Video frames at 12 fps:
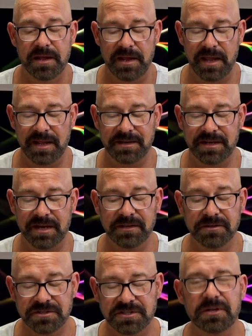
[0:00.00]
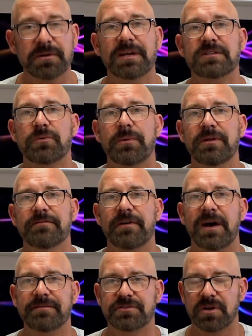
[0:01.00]
And you still get
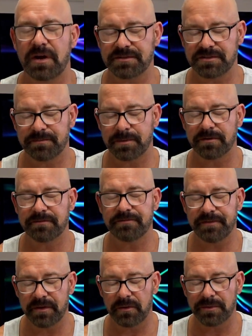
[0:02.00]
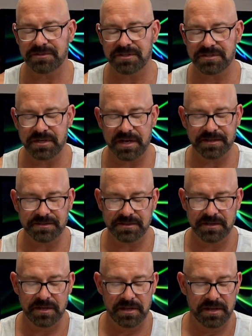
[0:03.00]
25 shots per fill, which is nice.
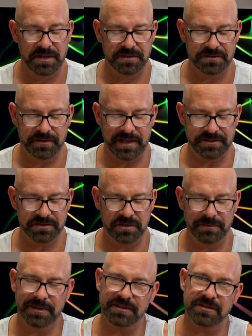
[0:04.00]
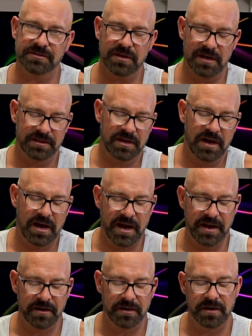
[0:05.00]
So that's good because it's got the
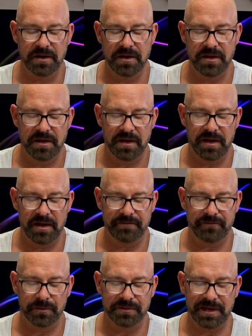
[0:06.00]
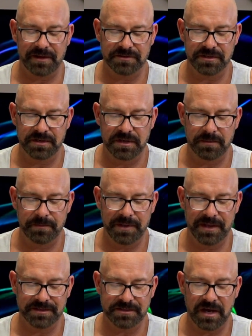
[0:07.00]
higher 4,000
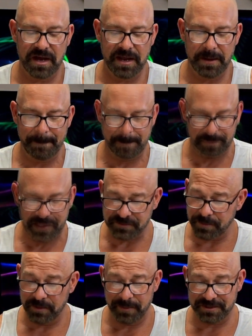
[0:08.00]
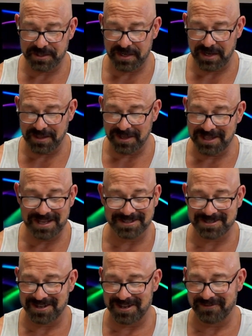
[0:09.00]
PSI. That's pretty much it. I think
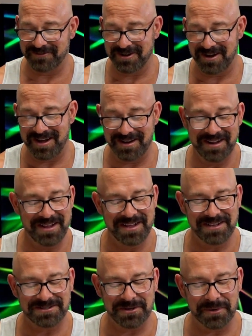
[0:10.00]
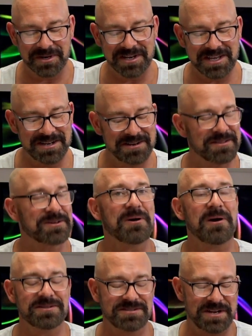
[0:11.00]
that's all I've got. So we're going to get into the
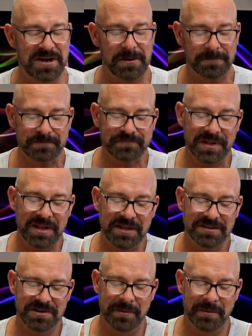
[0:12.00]
cons now. So